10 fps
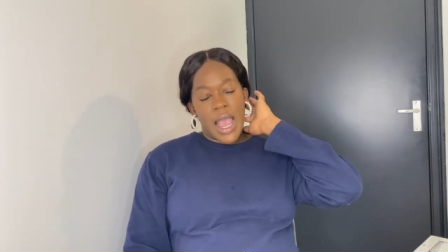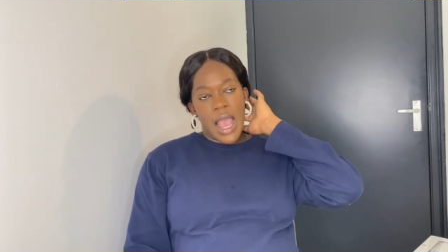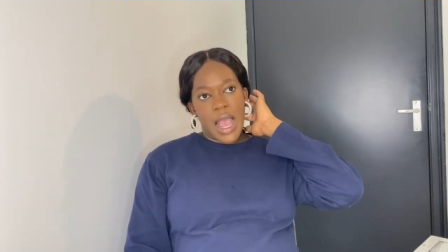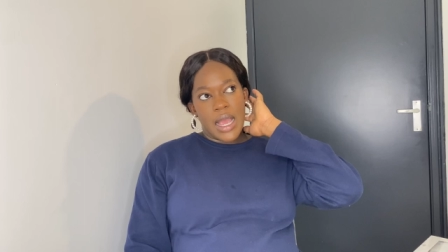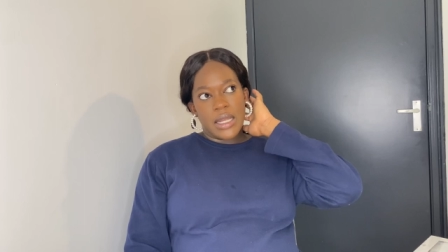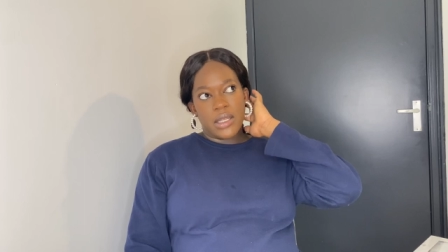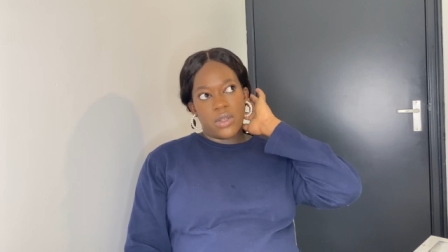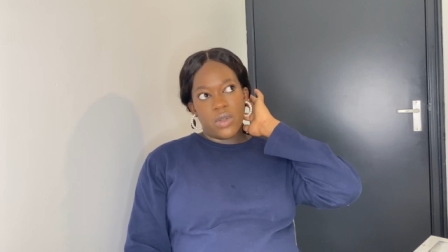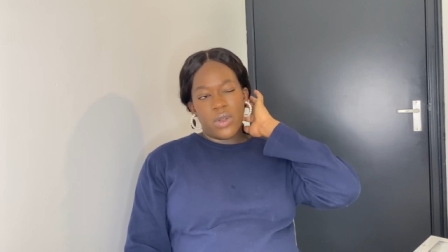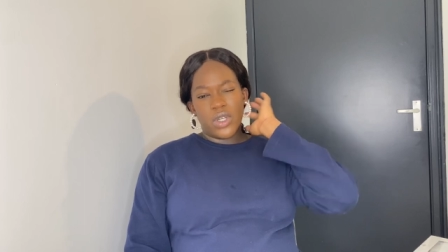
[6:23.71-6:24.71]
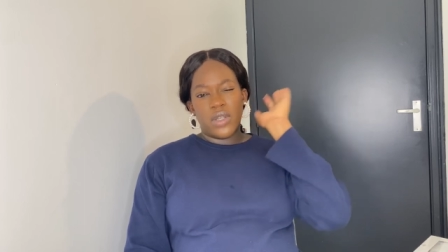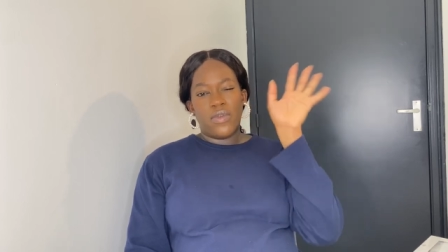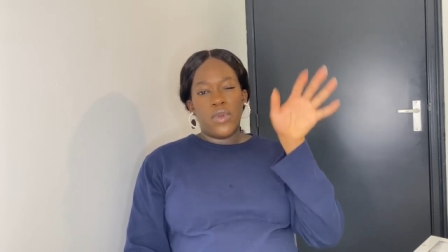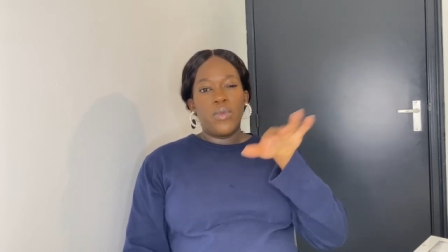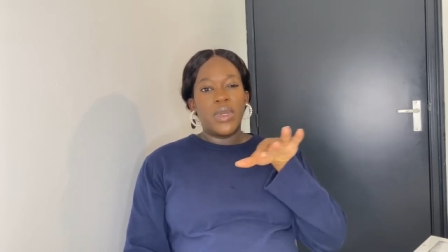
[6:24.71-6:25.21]
And so there's a
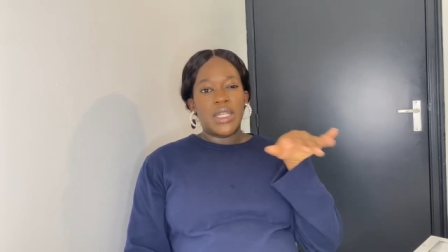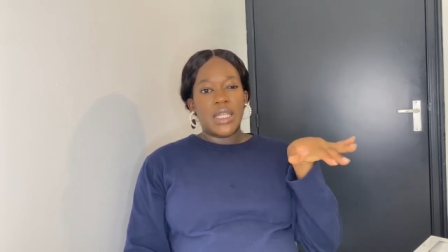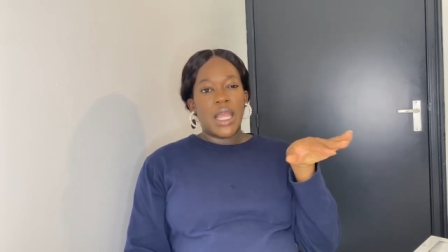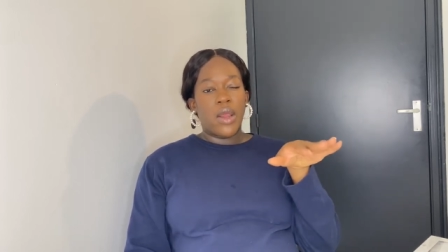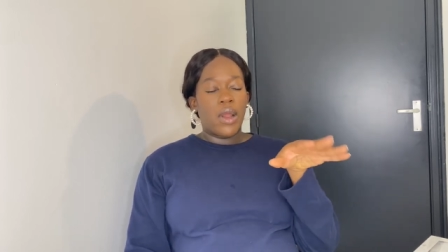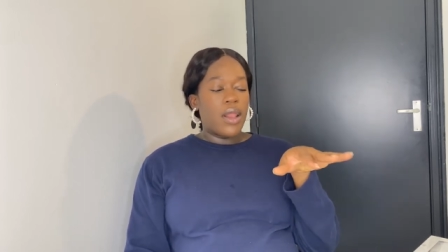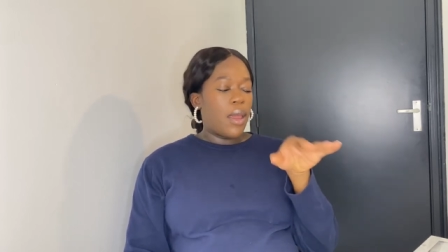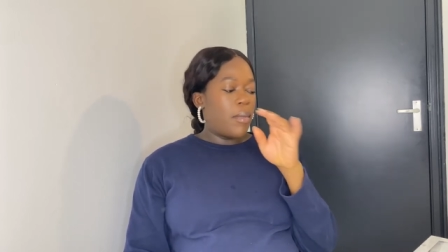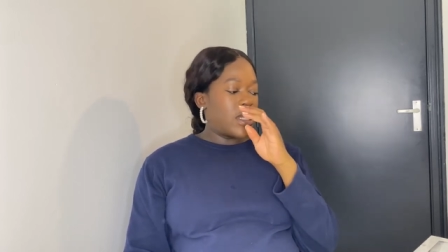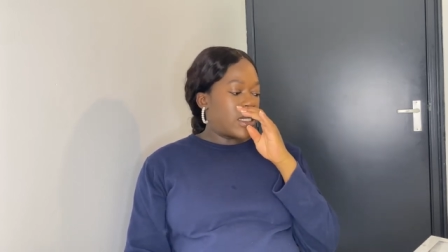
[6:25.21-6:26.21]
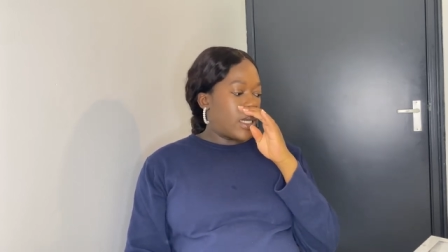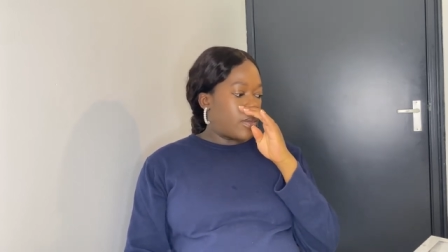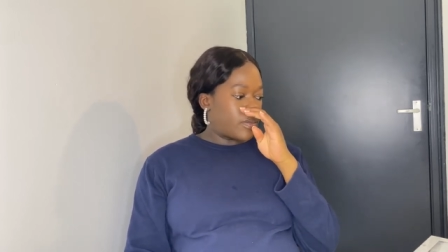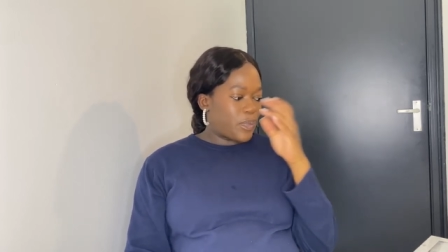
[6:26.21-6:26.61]
few bits here and there missing